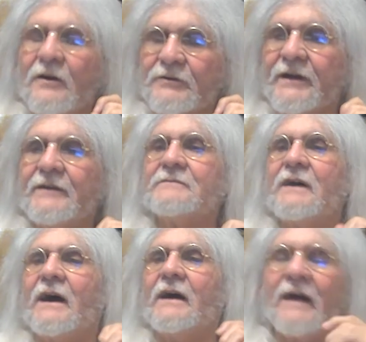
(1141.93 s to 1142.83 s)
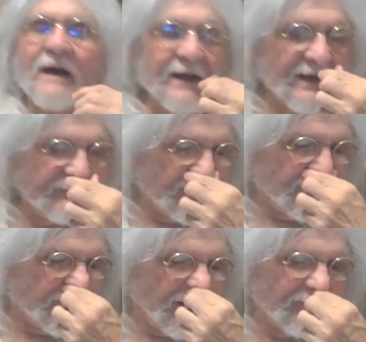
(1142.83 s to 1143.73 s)
Okay. I, I have
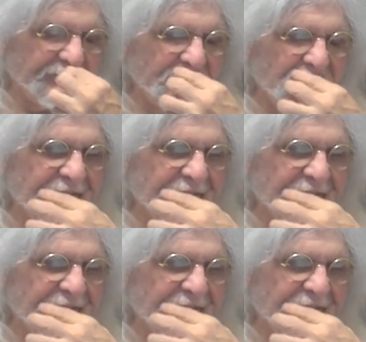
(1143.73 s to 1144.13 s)
a, a few